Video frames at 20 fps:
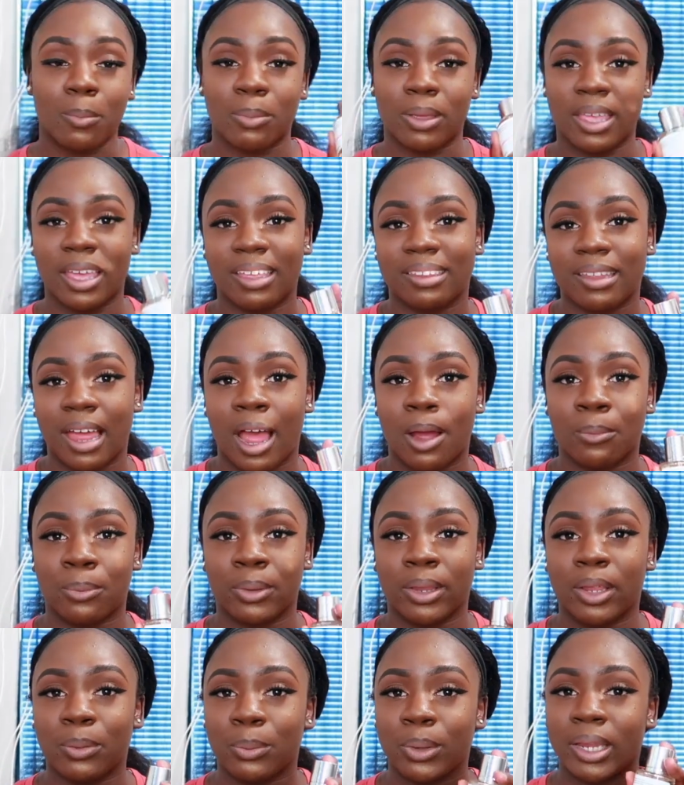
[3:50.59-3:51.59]
but yes i
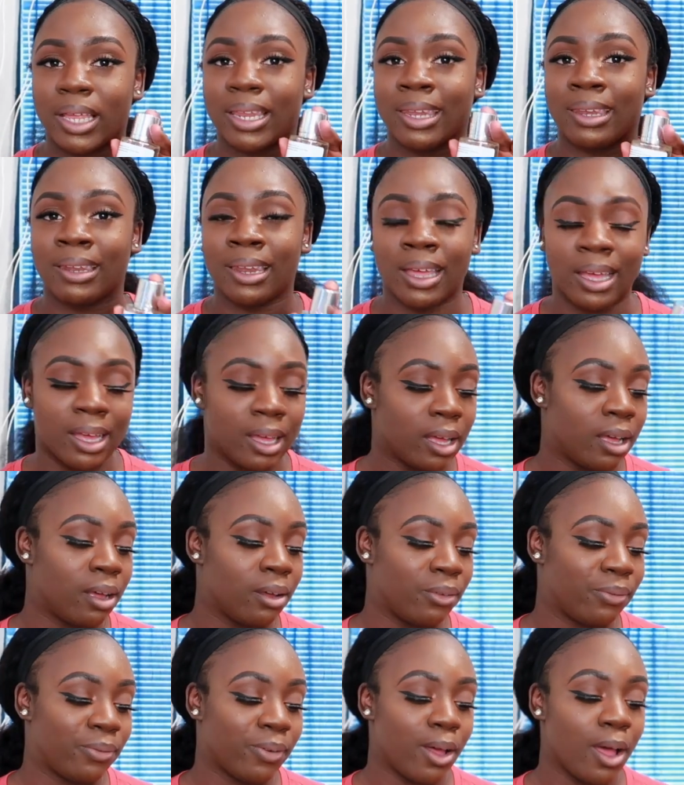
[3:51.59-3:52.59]
really really
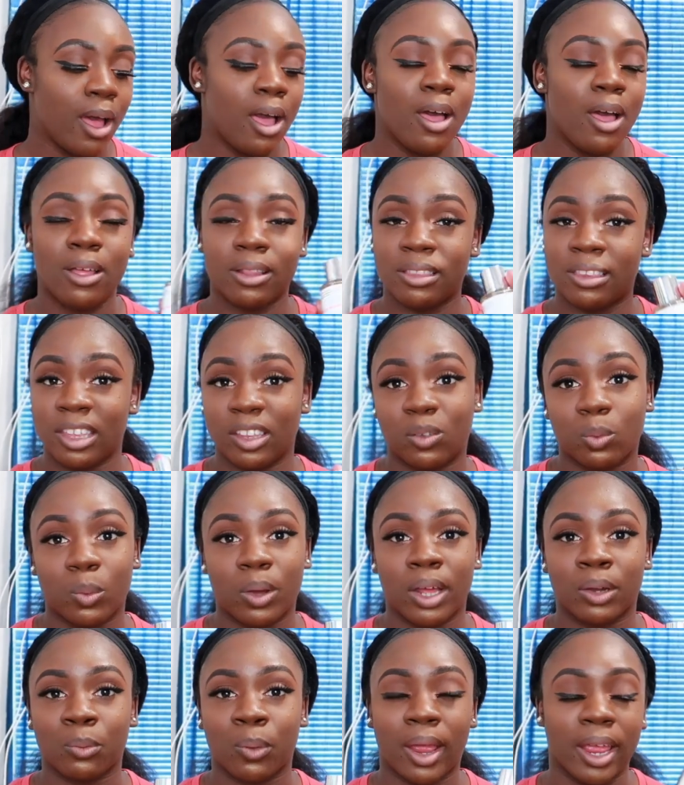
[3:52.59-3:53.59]
love this
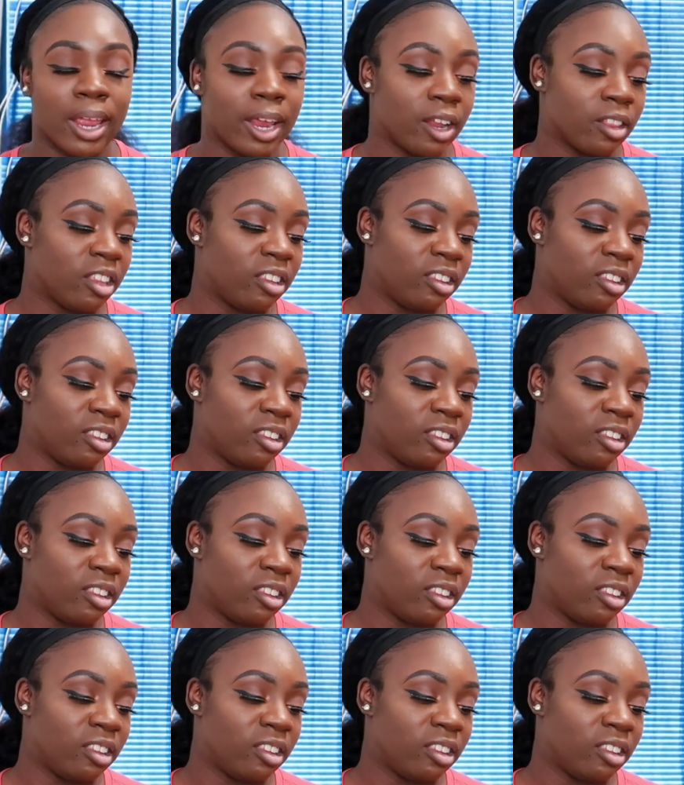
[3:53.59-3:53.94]
one right here.